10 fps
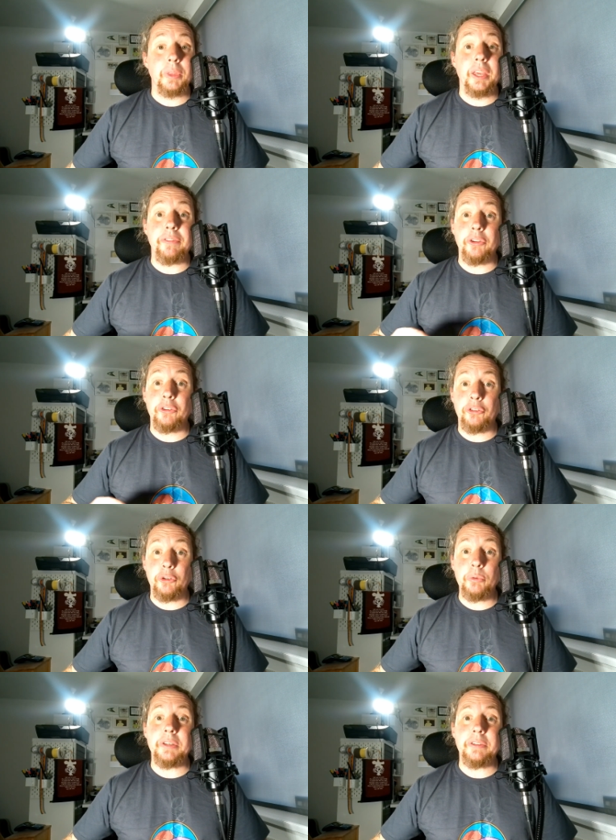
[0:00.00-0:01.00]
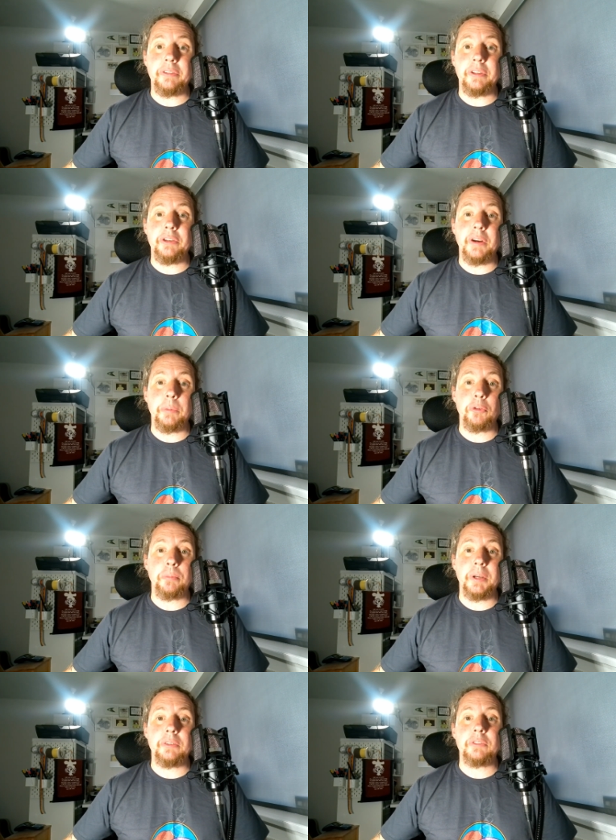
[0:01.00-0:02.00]
If you do need to thin your airbrush
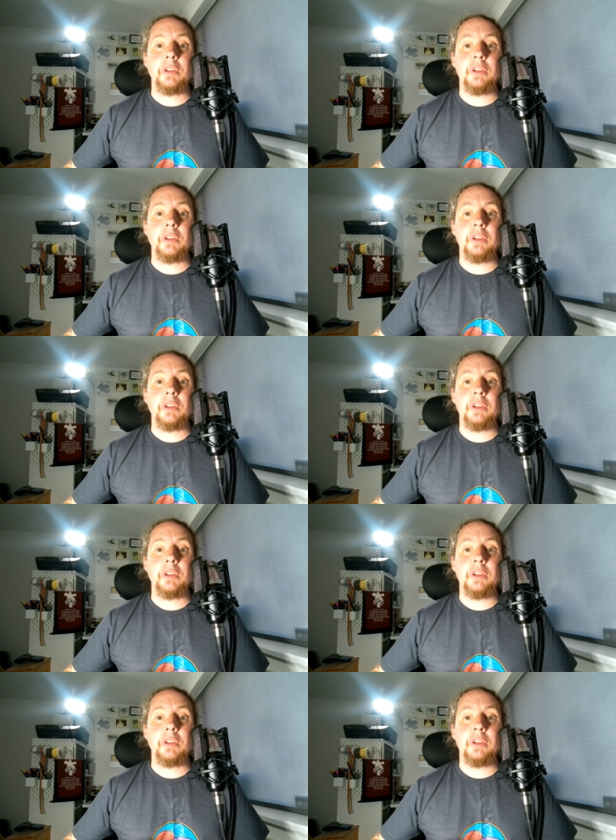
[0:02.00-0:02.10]
paints,